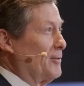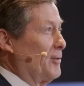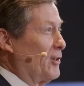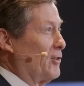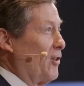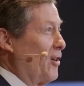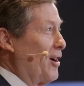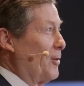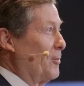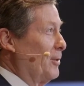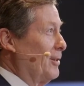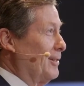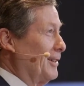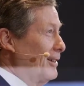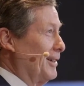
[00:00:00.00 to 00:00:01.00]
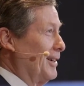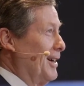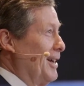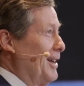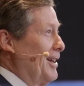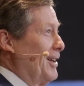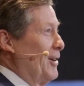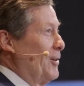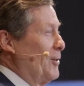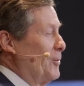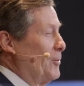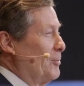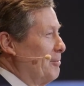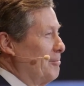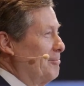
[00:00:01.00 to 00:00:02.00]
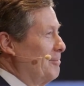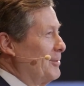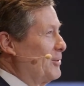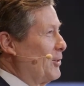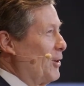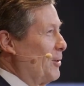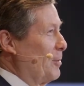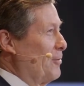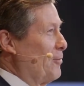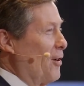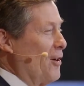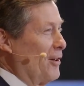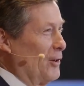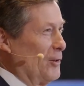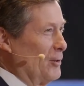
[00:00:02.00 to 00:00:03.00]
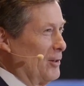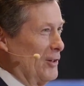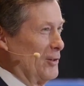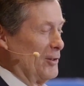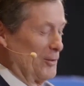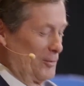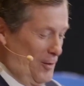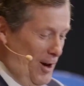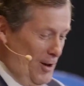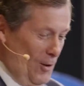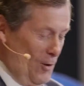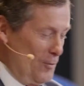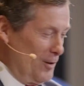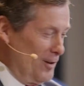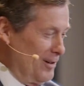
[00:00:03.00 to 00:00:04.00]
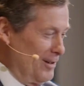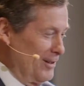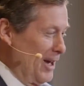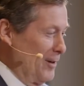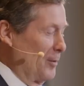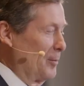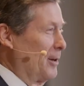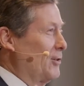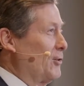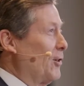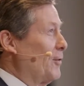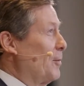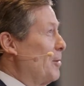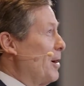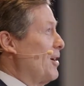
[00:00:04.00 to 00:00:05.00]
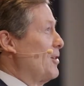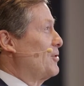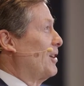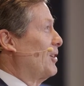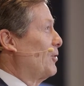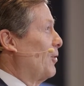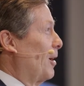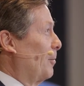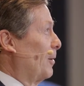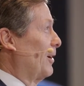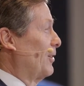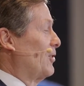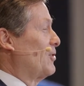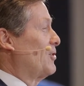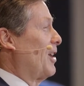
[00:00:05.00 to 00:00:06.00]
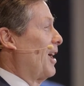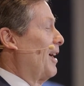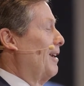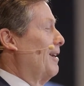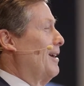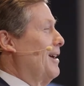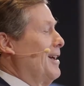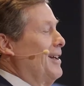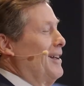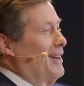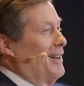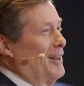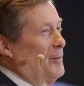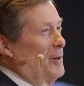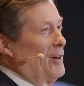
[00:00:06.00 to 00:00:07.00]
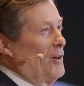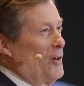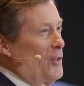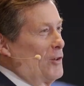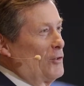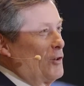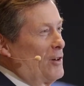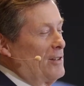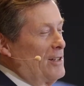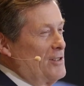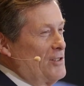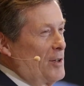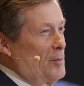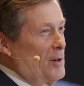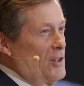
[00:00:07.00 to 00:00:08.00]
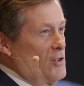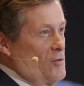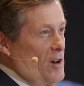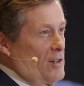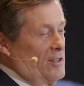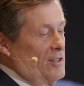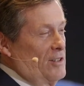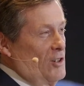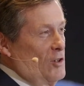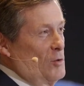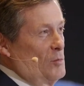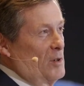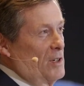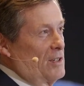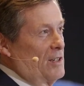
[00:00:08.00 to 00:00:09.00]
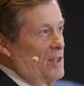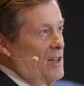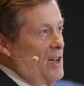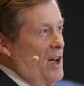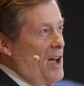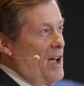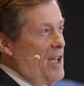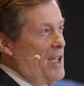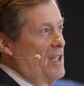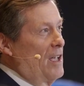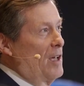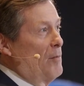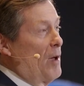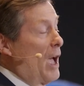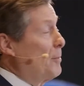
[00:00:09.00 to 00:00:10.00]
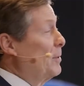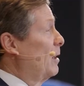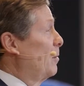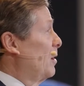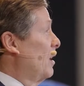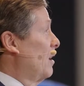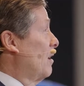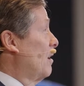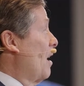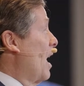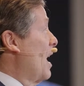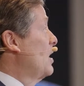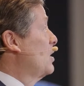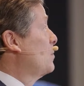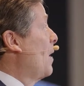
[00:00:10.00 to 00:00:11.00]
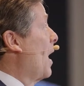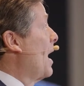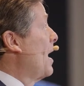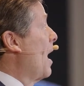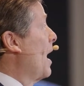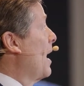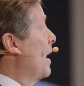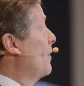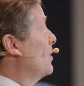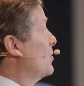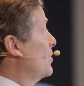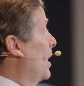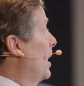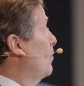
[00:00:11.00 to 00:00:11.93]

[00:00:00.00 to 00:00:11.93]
electric shock will sort of befall you and you'll fall over, and that would be sort of embarrassing. So I'm going to just stand here on the circle as I've been instructed to do. But I am happy to be here. I had the